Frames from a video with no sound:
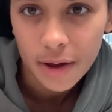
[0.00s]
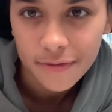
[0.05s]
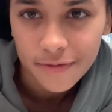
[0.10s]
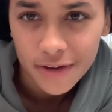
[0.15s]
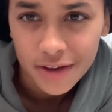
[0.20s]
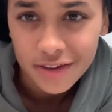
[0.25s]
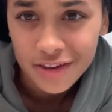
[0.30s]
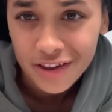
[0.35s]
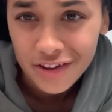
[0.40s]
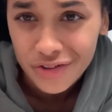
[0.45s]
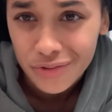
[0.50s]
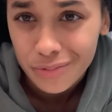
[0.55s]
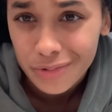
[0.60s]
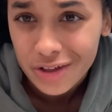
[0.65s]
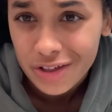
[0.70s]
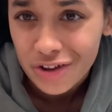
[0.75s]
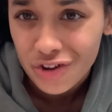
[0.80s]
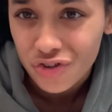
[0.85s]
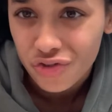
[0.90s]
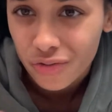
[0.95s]
face gets
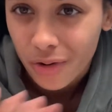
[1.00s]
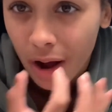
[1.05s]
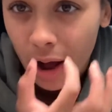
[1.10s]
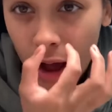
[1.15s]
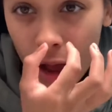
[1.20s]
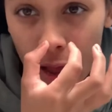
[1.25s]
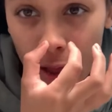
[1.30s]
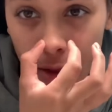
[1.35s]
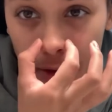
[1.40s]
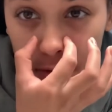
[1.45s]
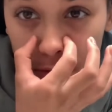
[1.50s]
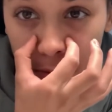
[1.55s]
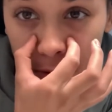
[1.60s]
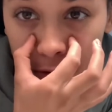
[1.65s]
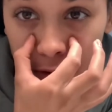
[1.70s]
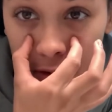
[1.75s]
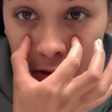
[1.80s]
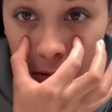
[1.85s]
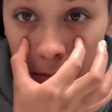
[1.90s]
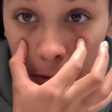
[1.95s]
really dry,
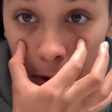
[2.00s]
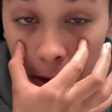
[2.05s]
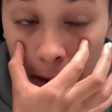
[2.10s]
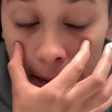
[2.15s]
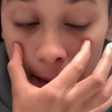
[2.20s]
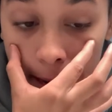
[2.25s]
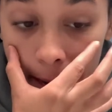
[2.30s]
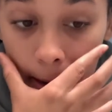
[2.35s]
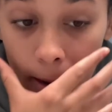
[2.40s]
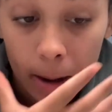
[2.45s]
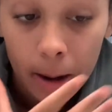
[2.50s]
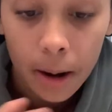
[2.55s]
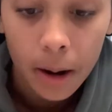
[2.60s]
especially right here.